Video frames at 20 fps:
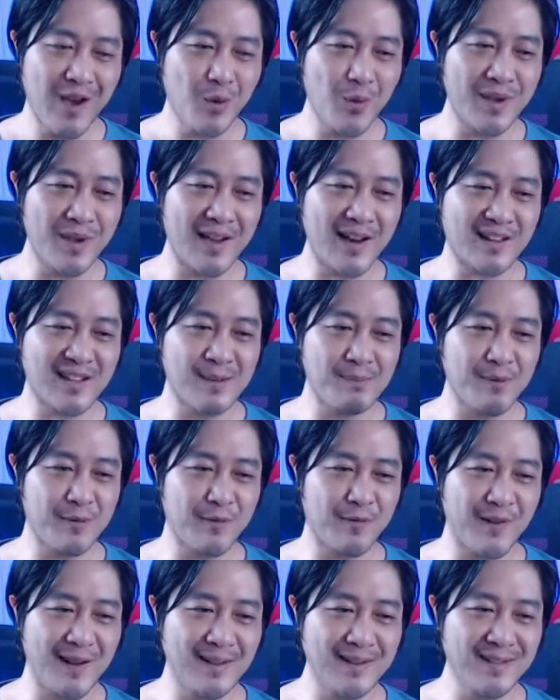We got a couple
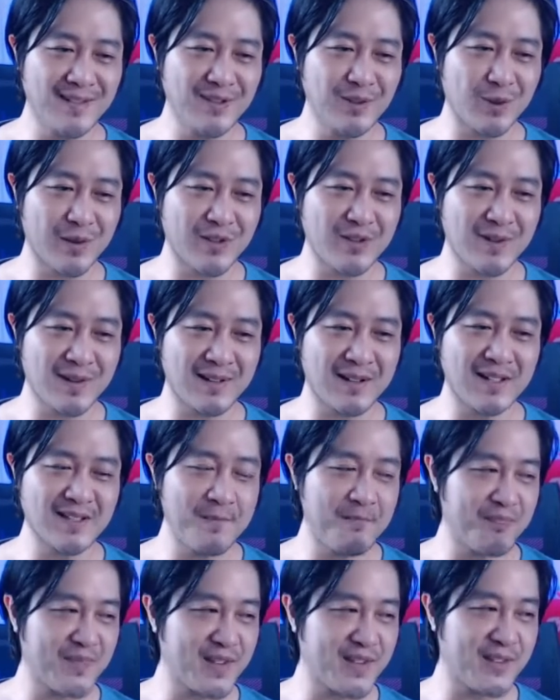of friends who are joining
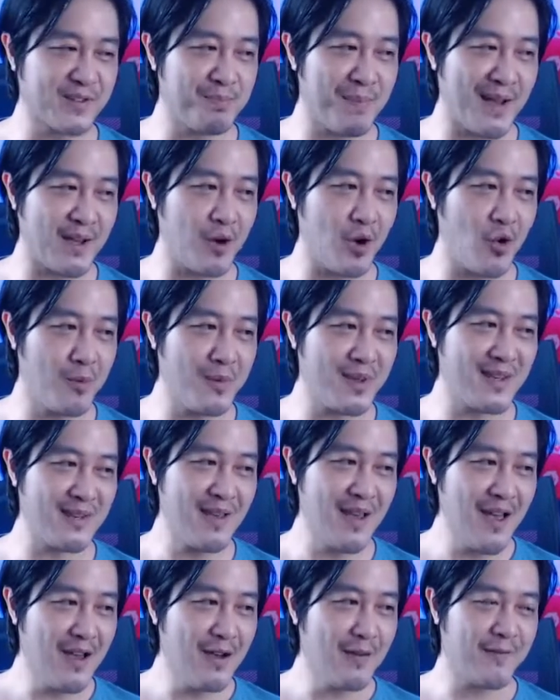us. This is my
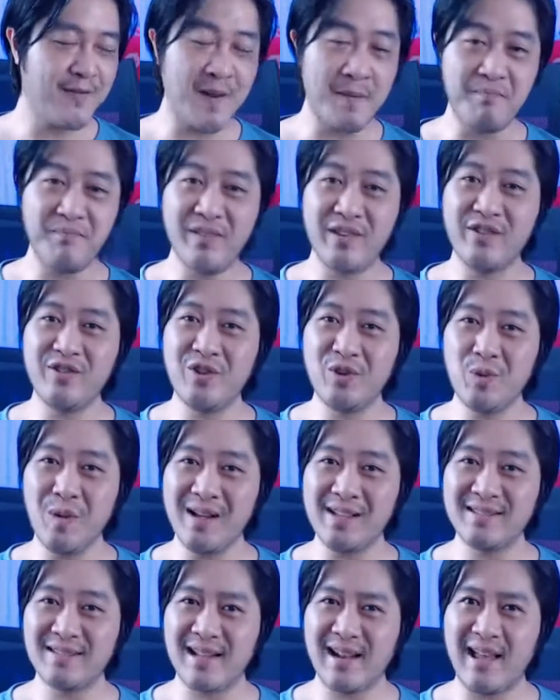homie from the
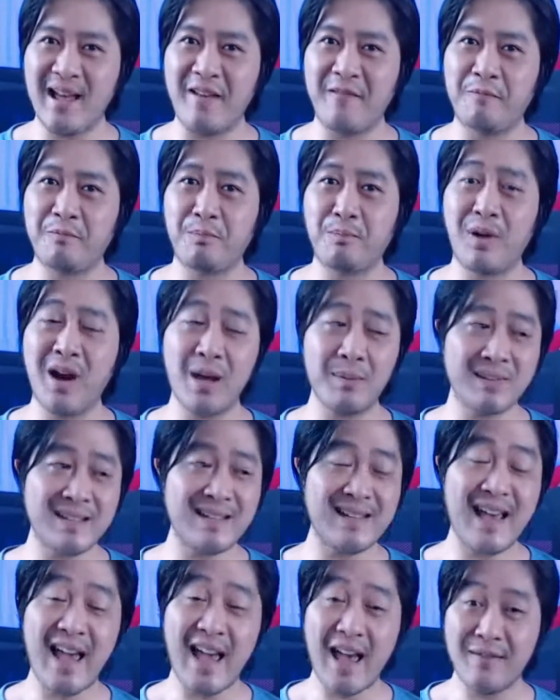US that I have
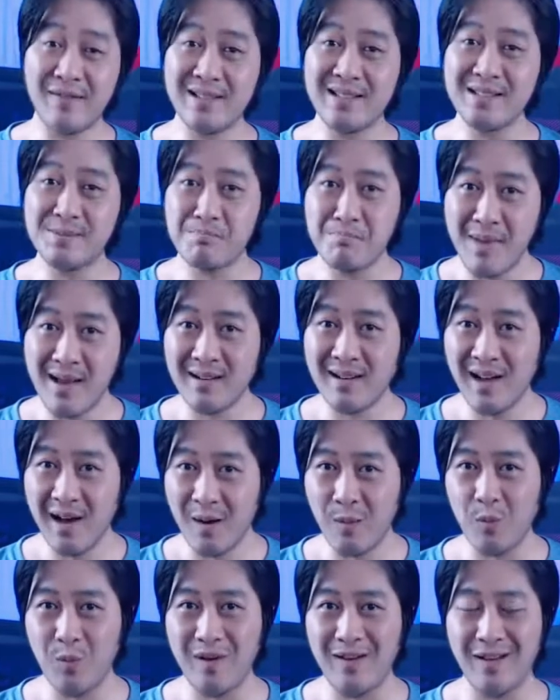probably haven't met
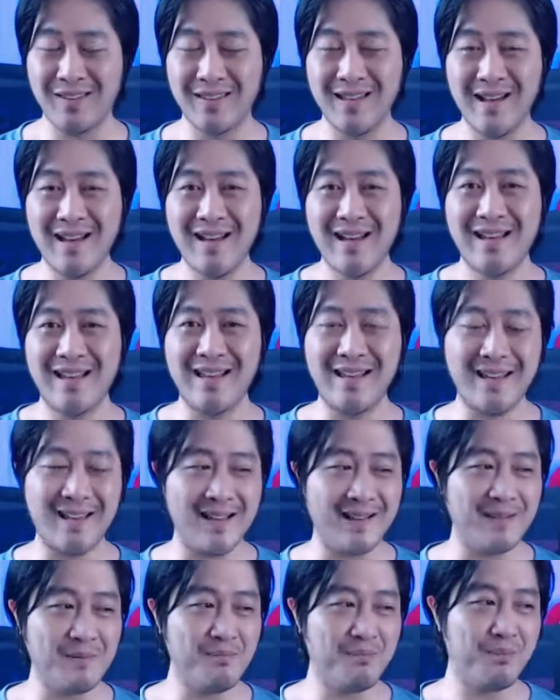up with
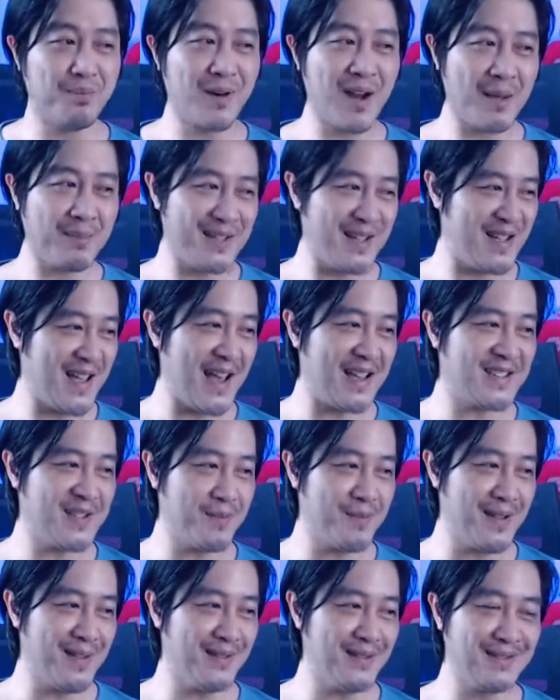in, has
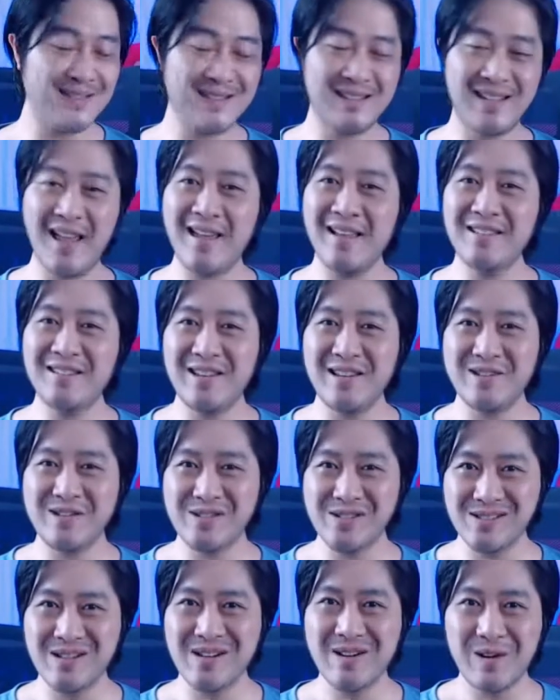it been 10
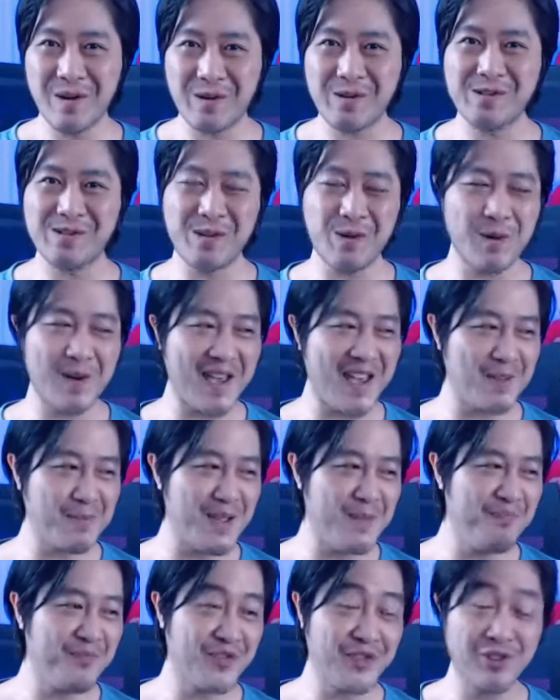years or so?
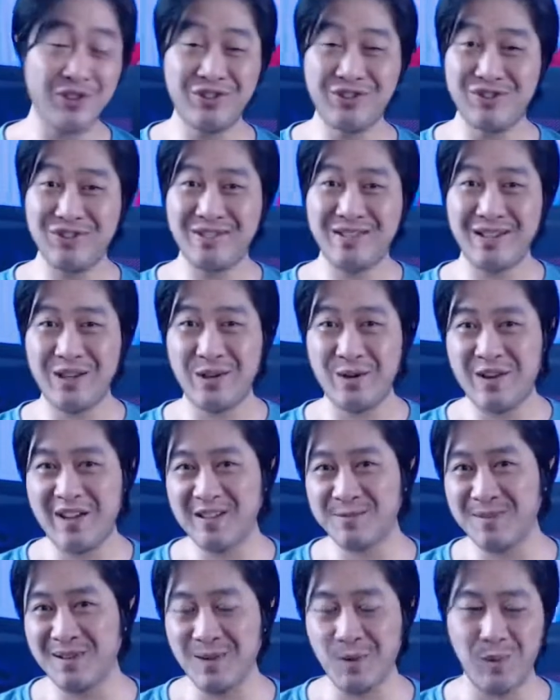Heyman, good to see you.
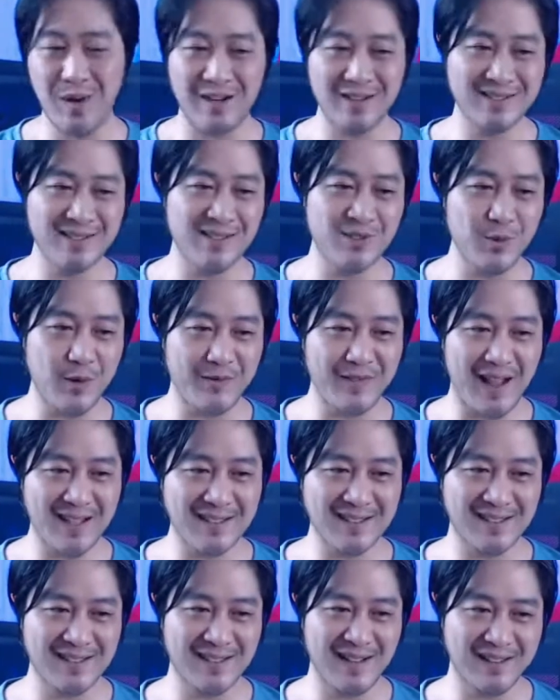It's been a while since we've
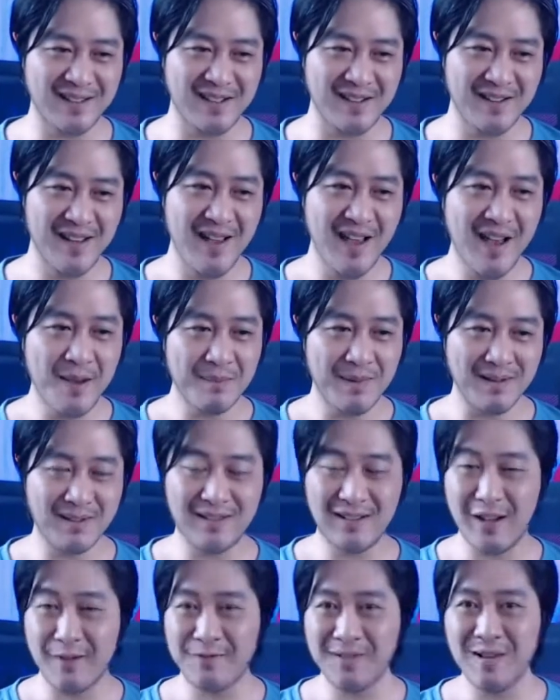last connected,
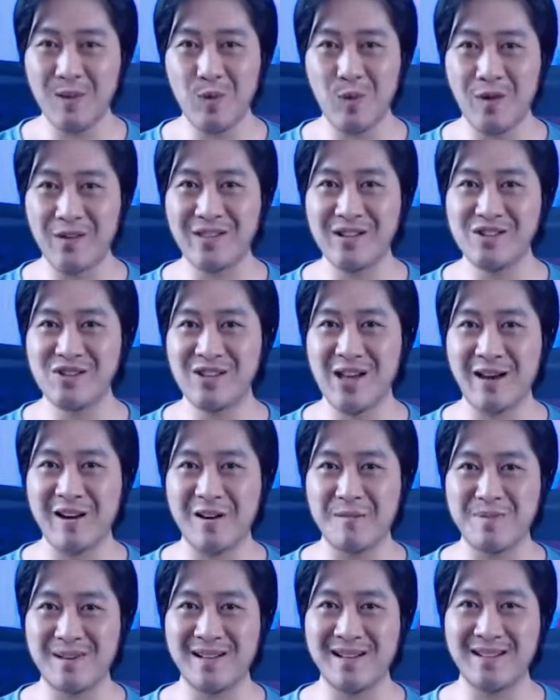but definitely worth a shout
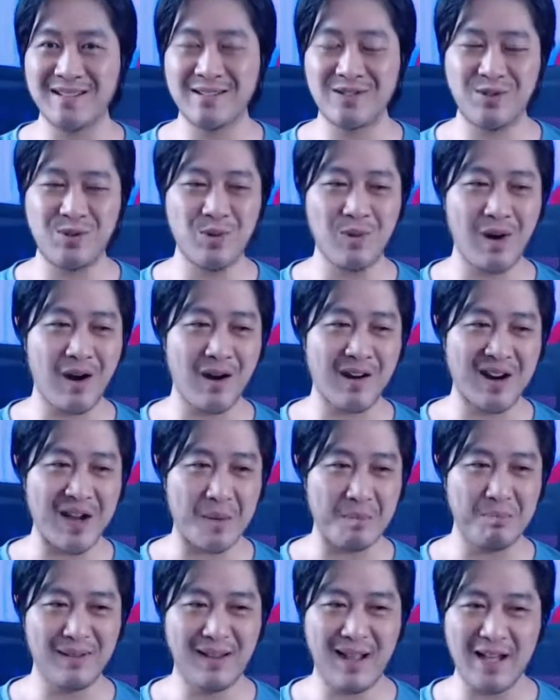out because you are
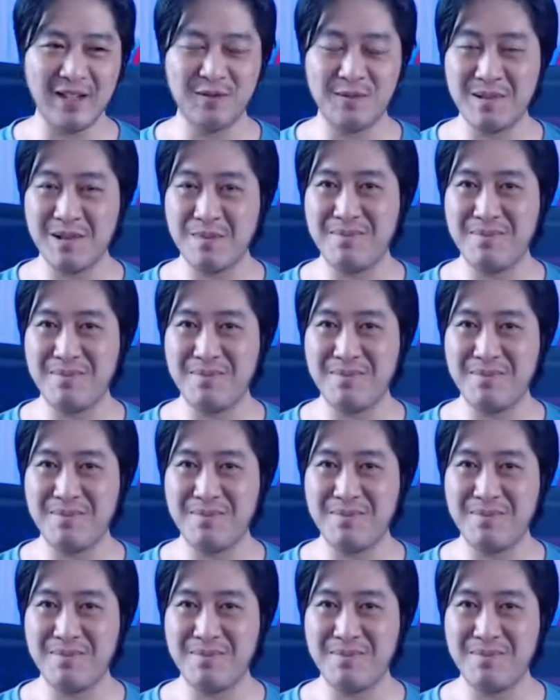a blast from the